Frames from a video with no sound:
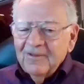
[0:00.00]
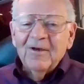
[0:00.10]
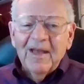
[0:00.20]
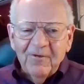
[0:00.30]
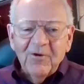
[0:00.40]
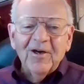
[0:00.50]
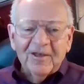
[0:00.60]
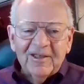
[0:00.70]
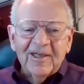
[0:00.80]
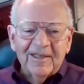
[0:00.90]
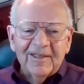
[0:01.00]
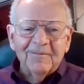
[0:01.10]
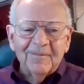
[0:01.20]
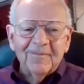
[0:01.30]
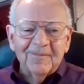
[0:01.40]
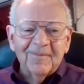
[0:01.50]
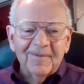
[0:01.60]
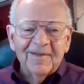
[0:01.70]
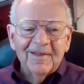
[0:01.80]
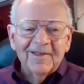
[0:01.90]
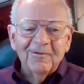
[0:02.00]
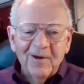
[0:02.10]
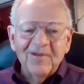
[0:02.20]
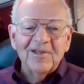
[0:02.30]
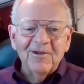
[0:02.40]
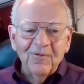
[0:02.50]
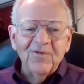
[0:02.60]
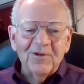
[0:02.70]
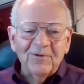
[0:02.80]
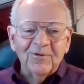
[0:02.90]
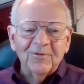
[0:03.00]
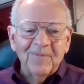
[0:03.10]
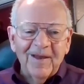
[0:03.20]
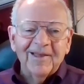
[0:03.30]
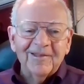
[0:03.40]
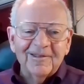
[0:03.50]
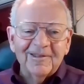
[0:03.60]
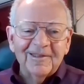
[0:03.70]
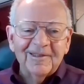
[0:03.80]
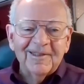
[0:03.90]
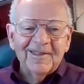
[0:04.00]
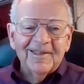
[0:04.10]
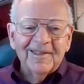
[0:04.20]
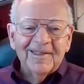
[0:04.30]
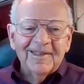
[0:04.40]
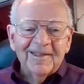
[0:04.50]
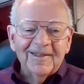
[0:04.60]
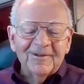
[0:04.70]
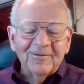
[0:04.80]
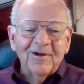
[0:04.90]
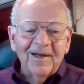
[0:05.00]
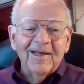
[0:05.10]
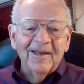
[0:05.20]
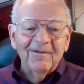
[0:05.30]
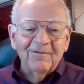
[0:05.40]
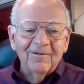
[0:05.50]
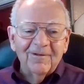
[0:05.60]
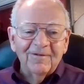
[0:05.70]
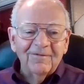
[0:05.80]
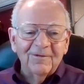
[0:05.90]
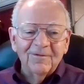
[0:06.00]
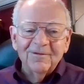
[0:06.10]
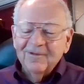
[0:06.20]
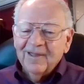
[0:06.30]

you'll have a hard time raising your VO2 max to a high level. If you